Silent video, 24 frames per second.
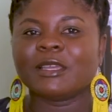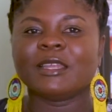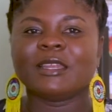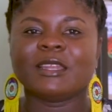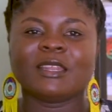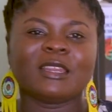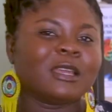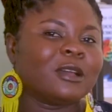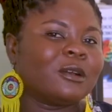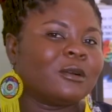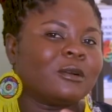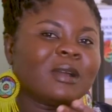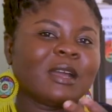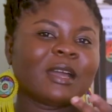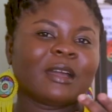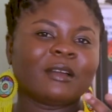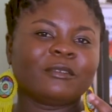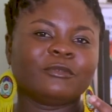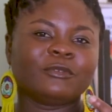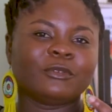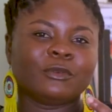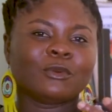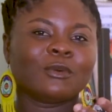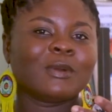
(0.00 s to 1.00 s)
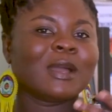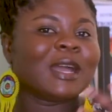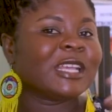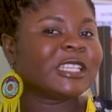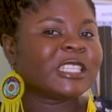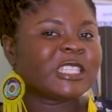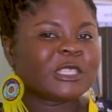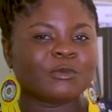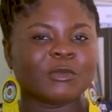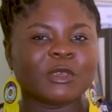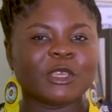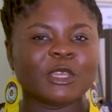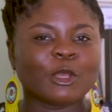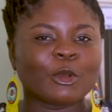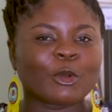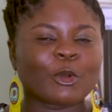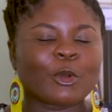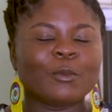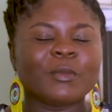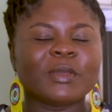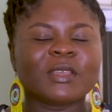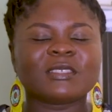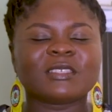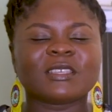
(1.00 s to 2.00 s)
and then I'll have you ask me in the
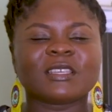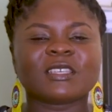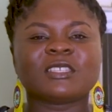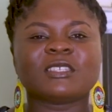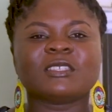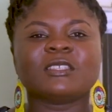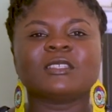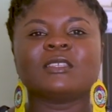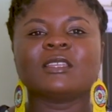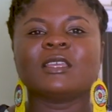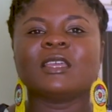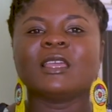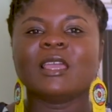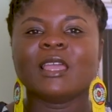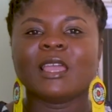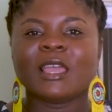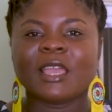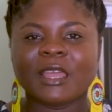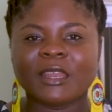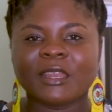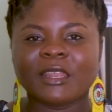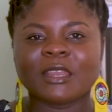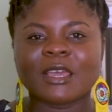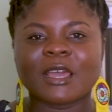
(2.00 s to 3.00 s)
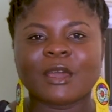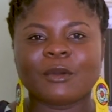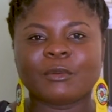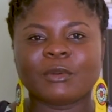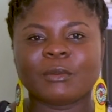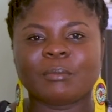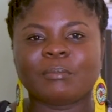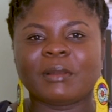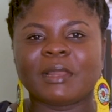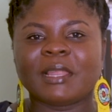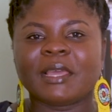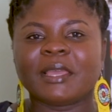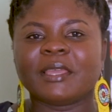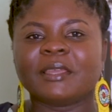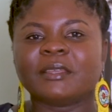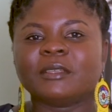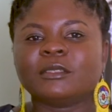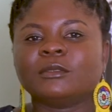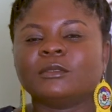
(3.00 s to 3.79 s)
comment section, and then I'll reply.